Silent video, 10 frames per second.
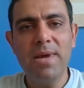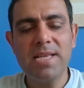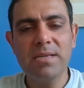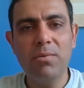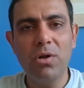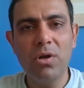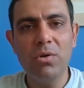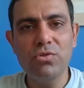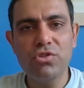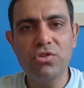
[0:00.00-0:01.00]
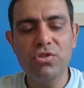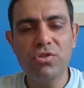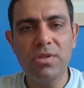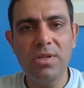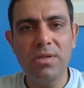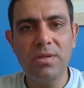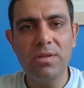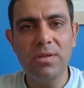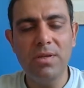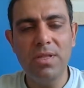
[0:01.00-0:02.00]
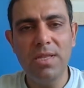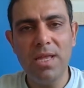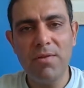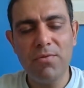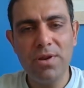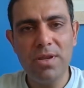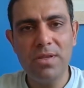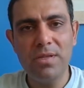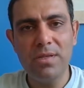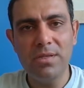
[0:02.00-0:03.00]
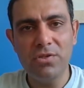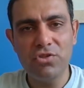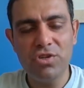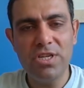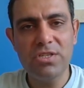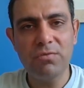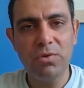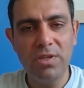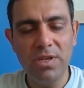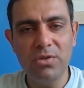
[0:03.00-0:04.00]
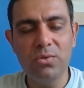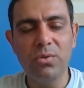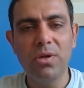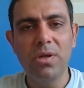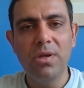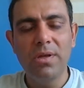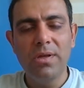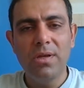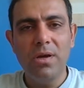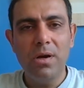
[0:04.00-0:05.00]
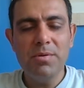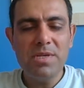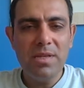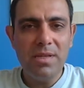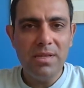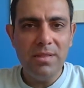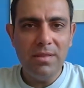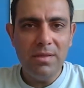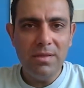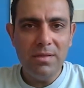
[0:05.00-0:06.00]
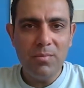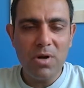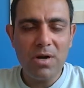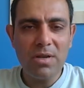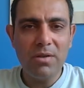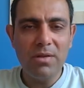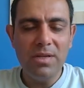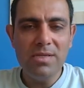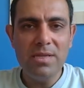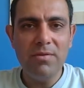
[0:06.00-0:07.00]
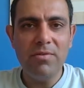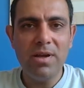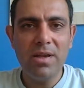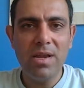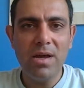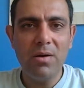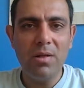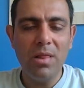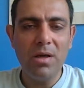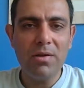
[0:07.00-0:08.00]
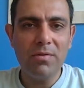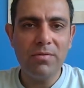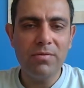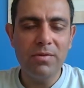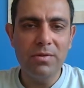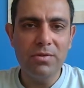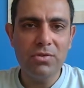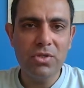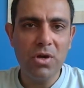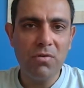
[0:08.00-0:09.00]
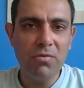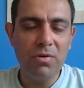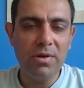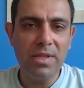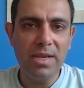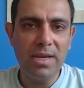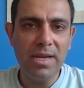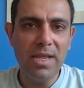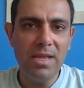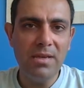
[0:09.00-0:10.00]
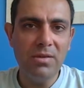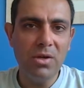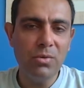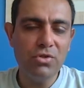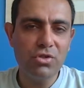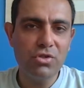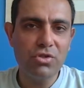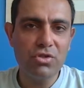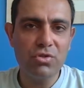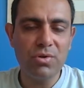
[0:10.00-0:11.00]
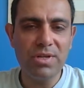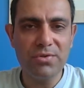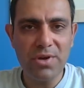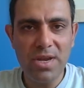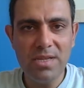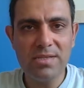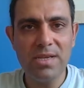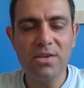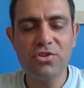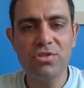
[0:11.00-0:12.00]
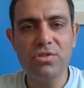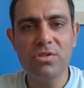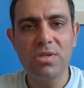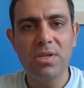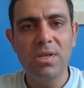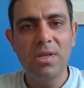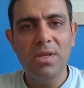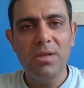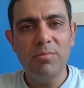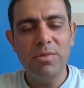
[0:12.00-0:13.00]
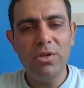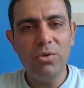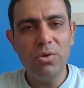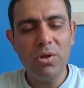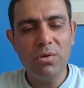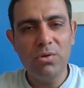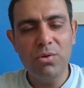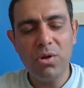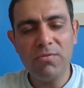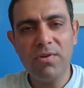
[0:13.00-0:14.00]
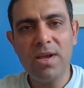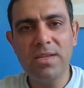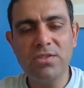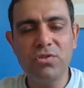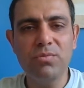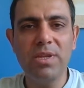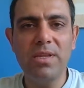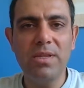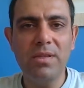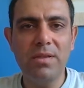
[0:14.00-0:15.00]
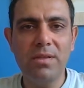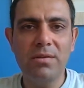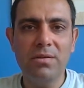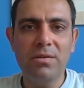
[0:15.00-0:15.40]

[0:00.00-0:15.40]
basketball coaches in every stage of what they do. Obviously, in the market, you can easily find now a lot of software that can aid coaches during training sessions, but you do not find too many